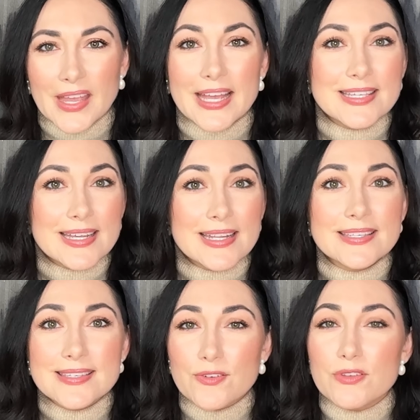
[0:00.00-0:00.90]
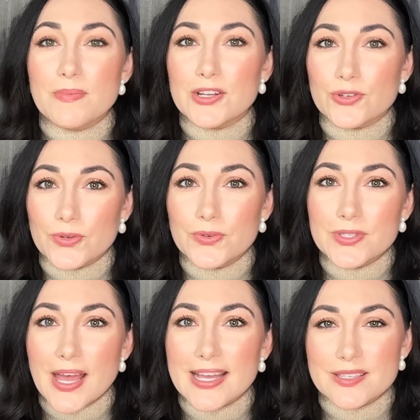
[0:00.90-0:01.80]
I did stick with my true
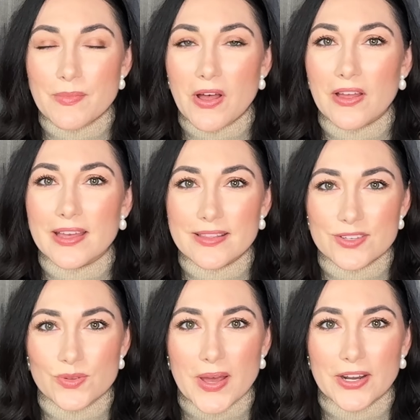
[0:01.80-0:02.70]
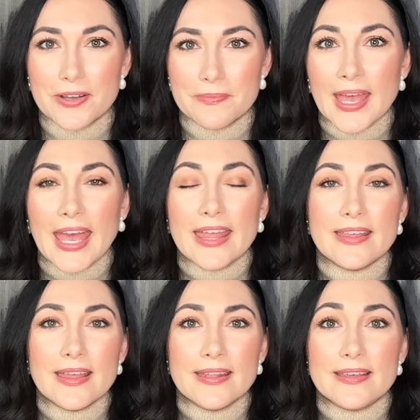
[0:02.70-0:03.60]
size small in the sweater. And
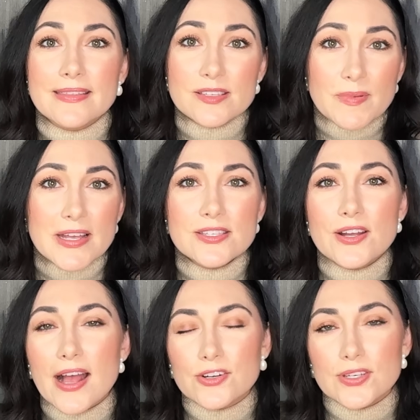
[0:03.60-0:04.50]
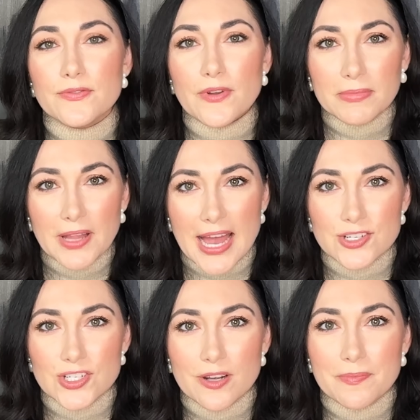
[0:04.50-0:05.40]
then these pants are actually from
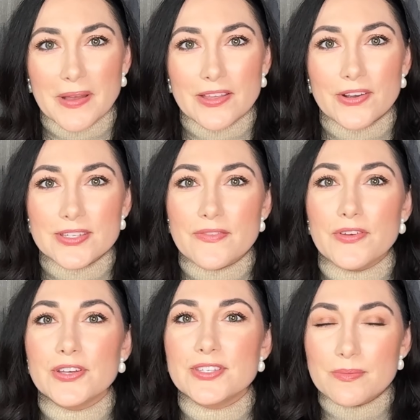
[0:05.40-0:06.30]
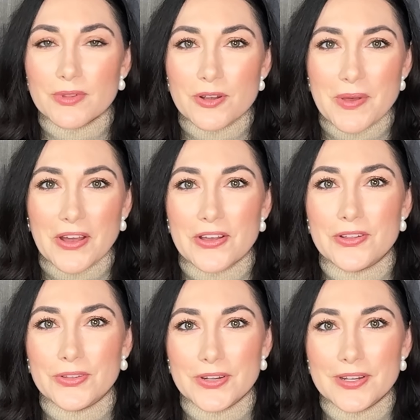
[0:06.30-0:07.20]
last year, but there is a very similar pair
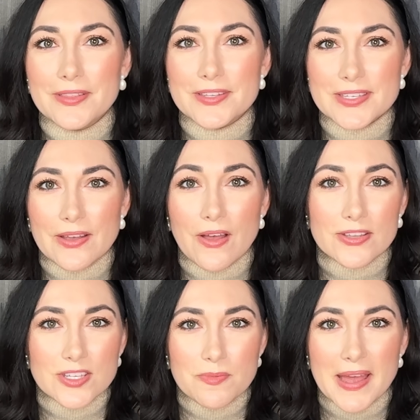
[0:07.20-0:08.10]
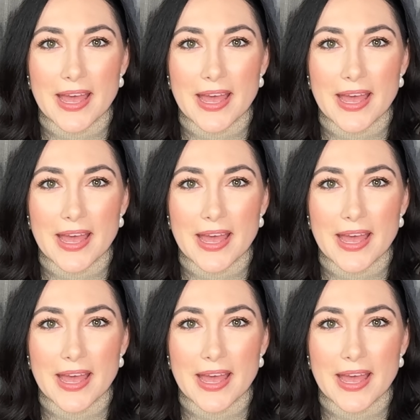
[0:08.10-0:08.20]
included in the sale, also by